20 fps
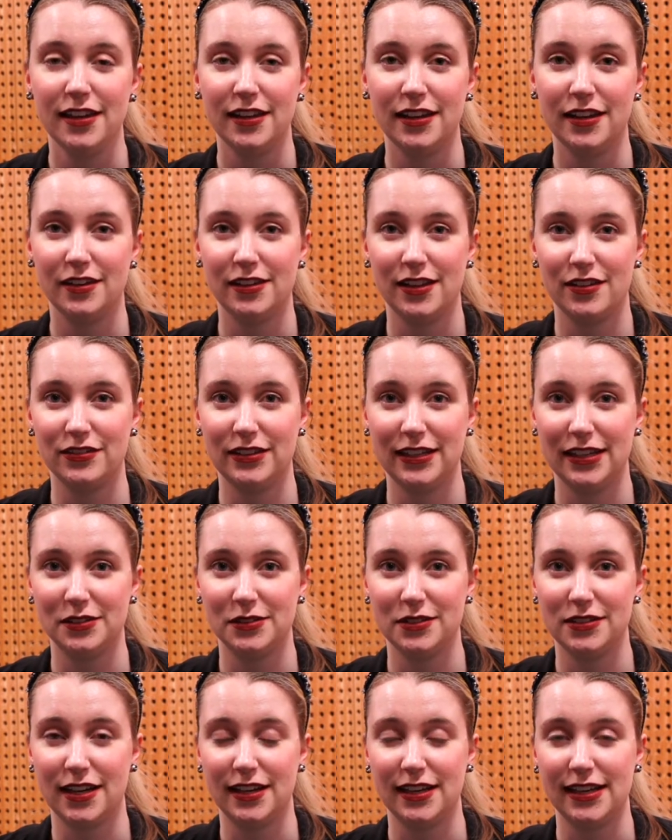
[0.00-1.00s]
Year 11
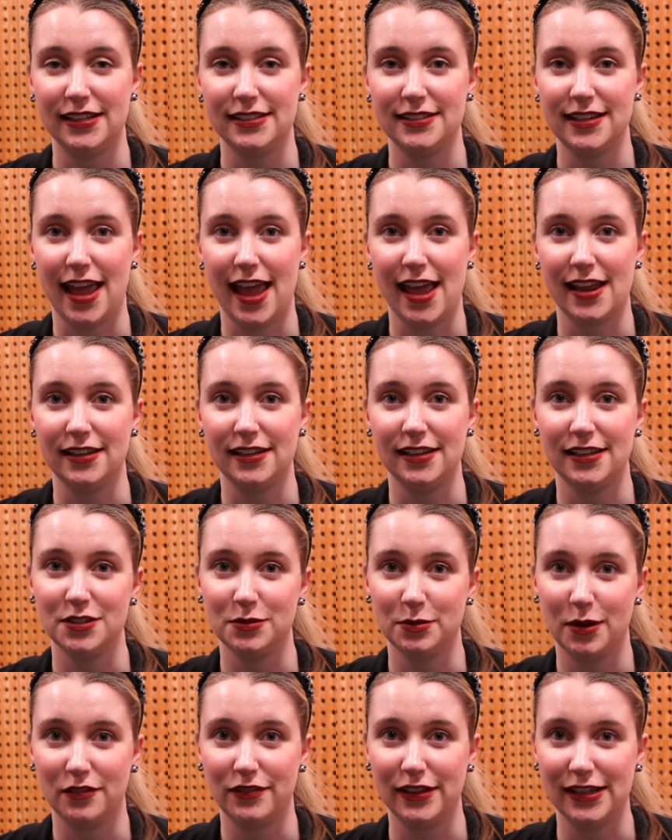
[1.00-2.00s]
Legal Studies, and Year
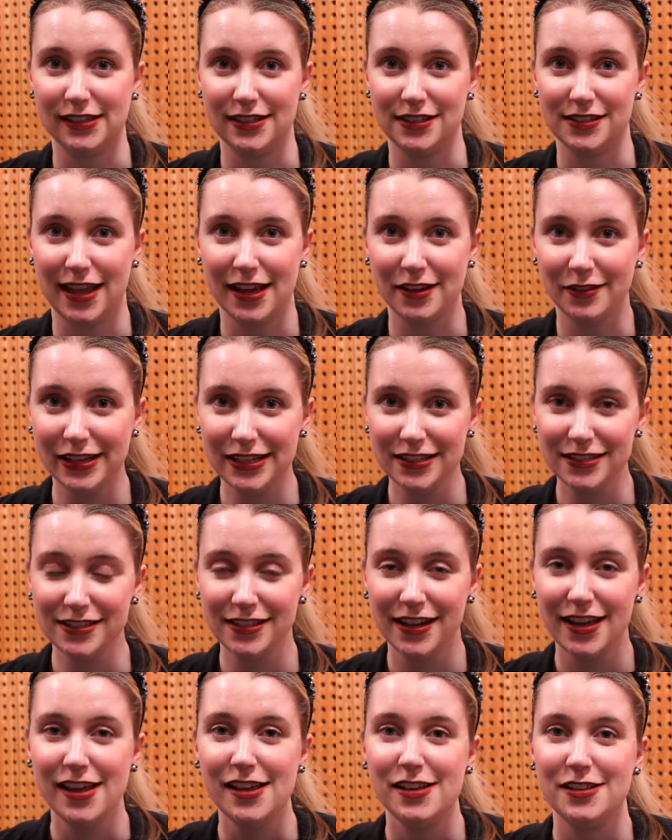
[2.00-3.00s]
12 English Language.